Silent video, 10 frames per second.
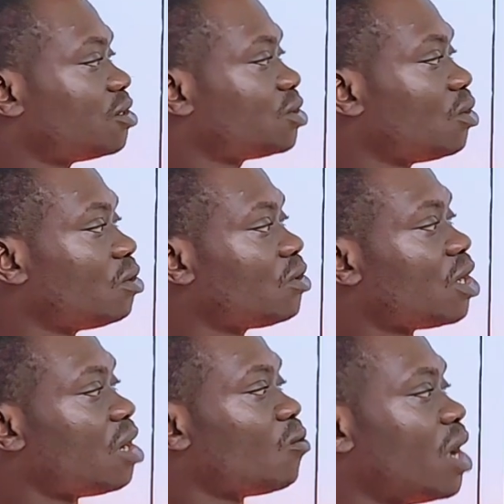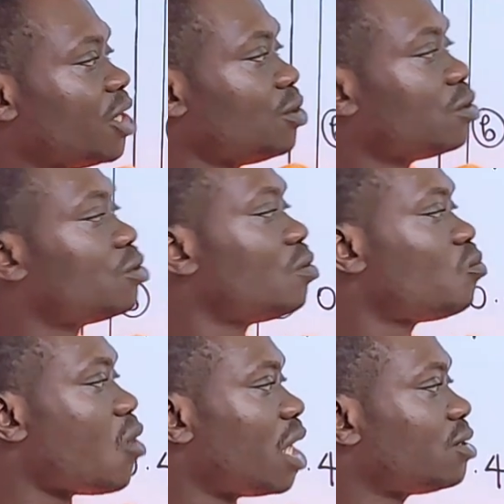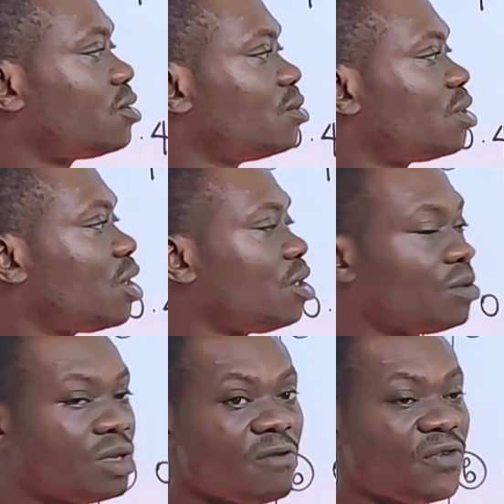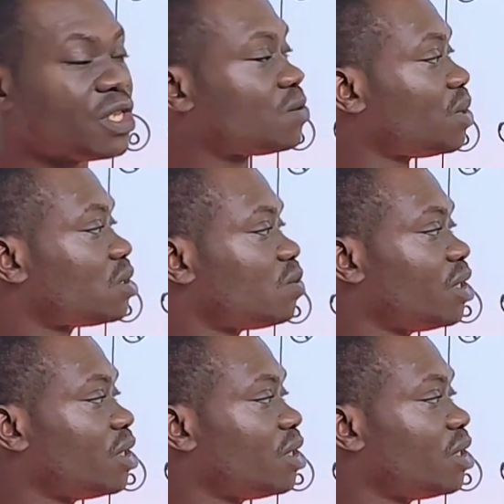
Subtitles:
So when you group 1, 2, 3, you give a space.